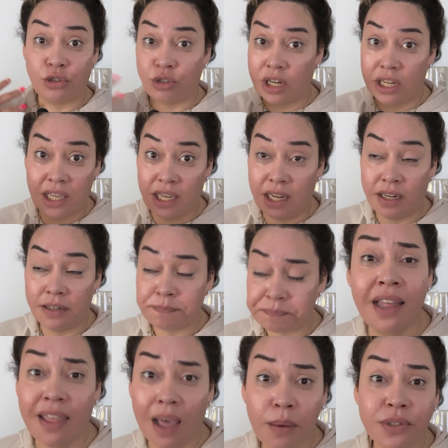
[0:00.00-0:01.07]
drinking,
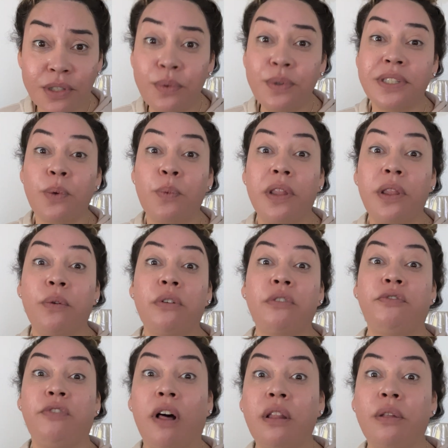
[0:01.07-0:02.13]
and that was the reason why they were
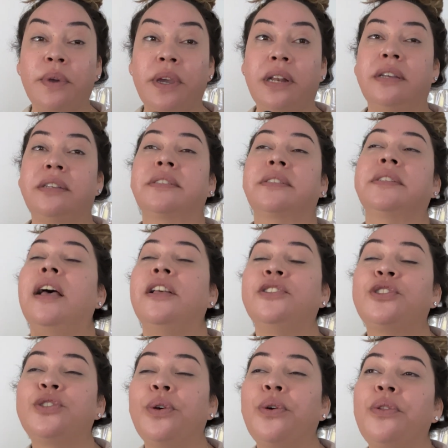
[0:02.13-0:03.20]
following us. And
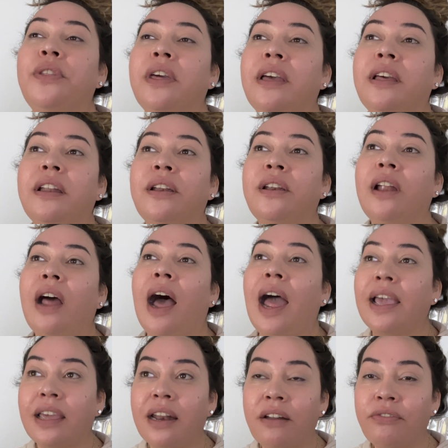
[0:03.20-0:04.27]
so then
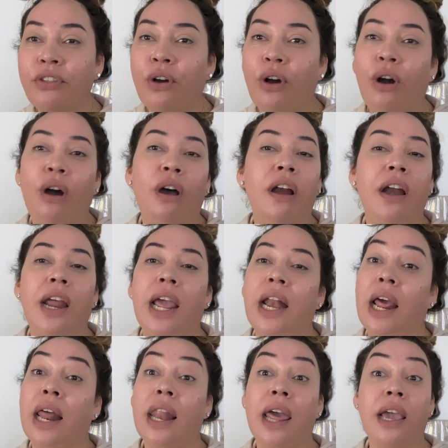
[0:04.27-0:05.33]
I get off the car and
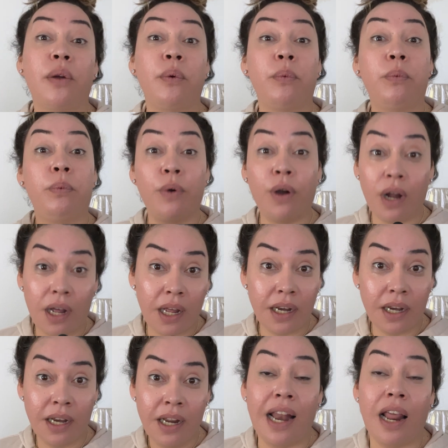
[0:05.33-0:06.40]
I like
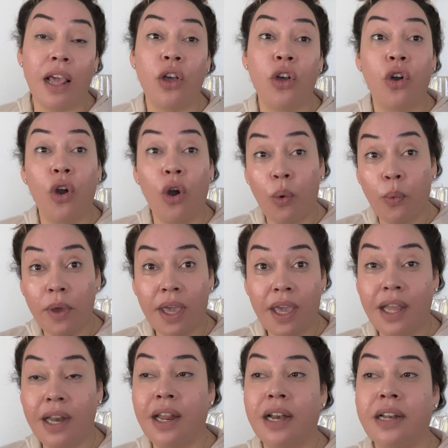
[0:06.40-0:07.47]
run and I go
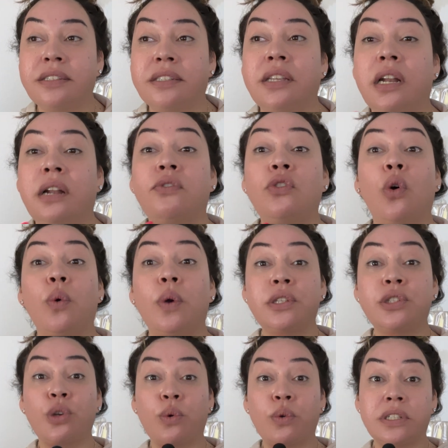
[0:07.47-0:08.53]
in, and instead of going
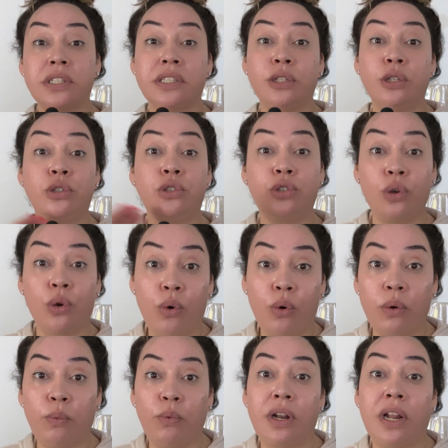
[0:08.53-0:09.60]
towards the
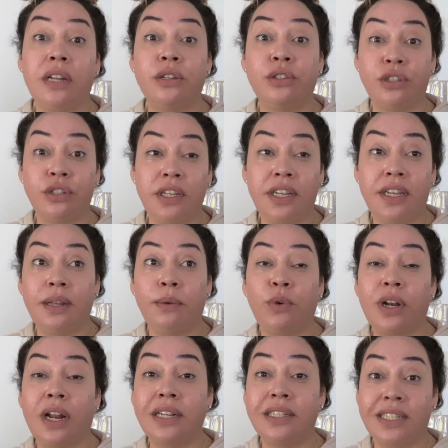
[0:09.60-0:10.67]
door, what I
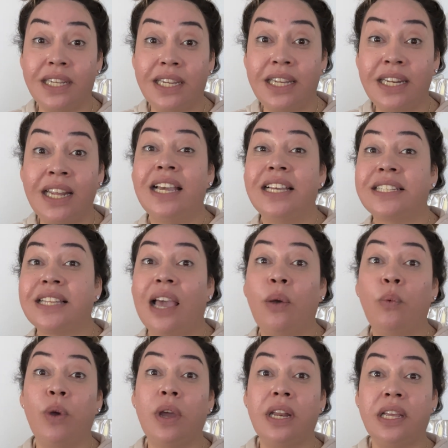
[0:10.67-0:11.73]
did is I
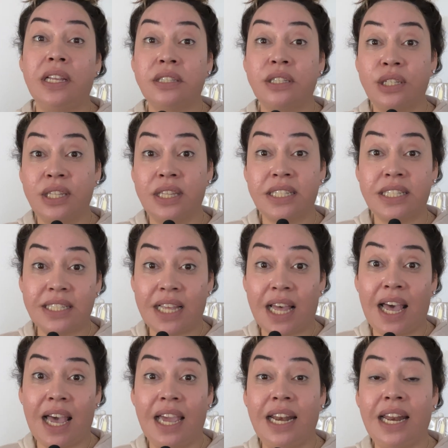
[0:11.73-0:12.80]
went into the
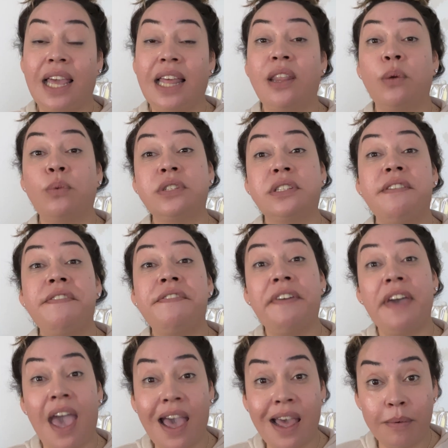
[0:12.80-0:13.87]
side, and there was a
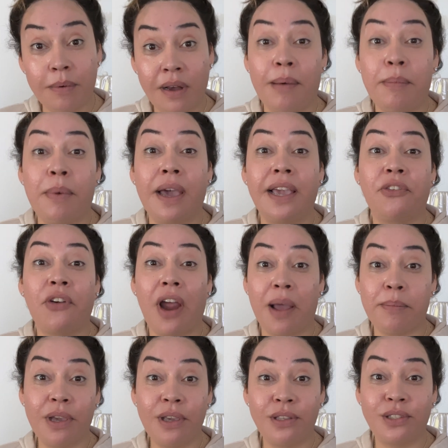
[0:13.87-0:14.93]
van that my
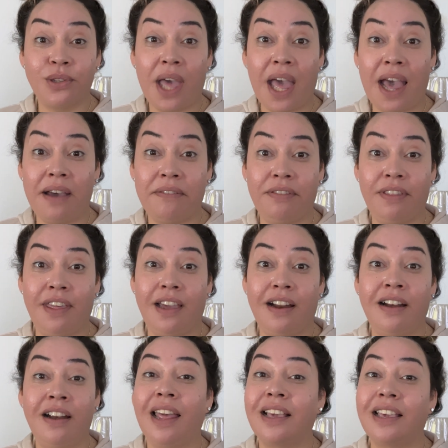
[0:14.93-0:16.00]
grandma used to have
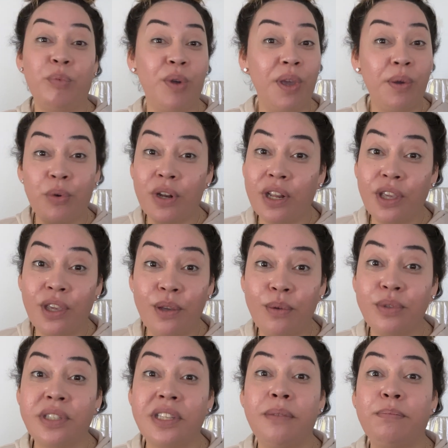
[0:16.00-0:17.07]
there. Like, we wouldn't
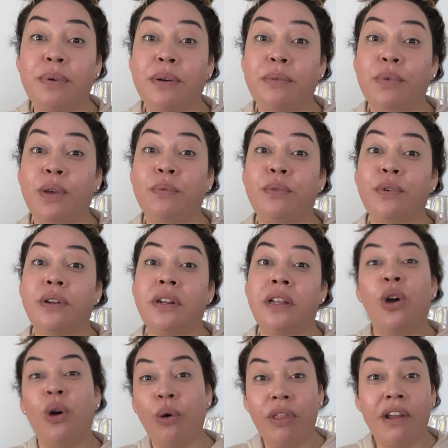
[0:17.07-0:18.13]
use it, but we would
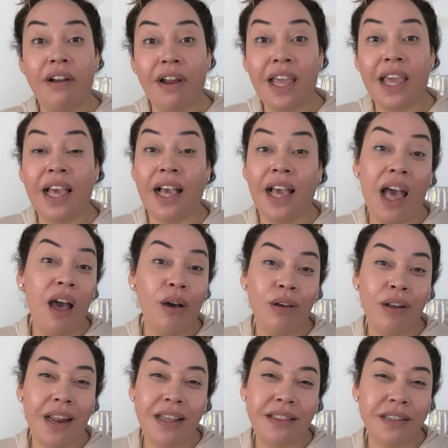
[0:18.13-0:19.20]
go there and hang out.
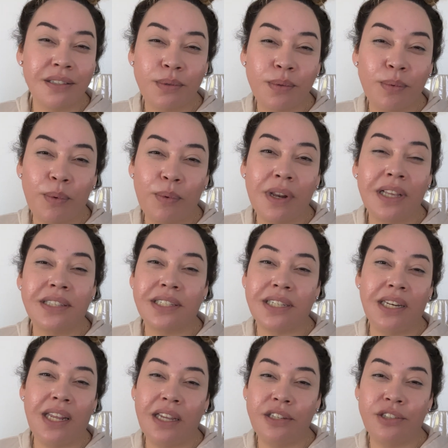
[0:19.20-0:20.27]
Like, this was when we were like
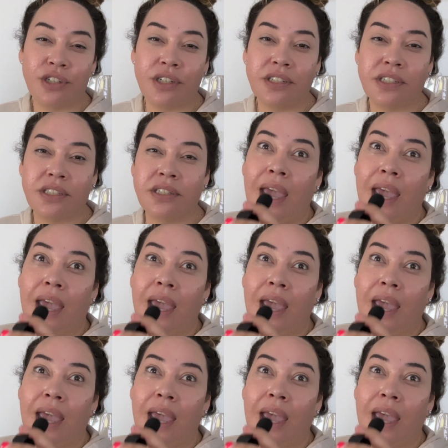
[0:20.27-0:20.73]
teenagers,